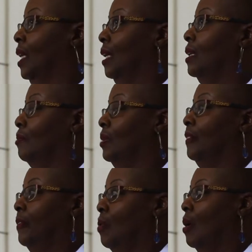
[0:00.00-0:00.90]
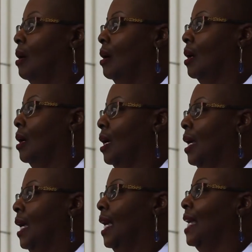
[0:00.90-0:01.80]
in before,
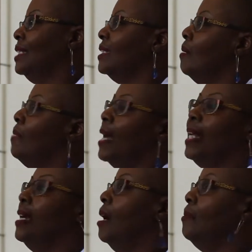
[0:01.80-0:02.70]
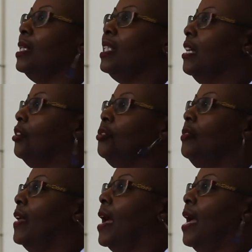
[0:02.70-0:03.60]
and somebody come and tell you
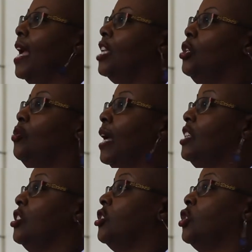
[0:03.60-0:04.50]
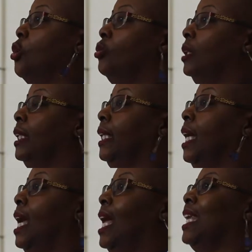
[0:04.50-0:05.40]
that, and you had just totally
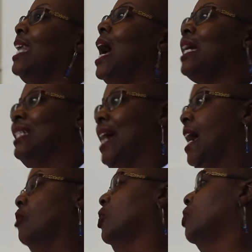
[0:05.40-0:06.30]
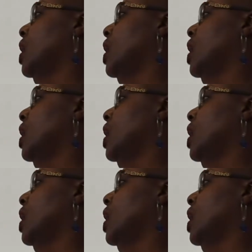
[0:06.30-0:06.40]
locked down on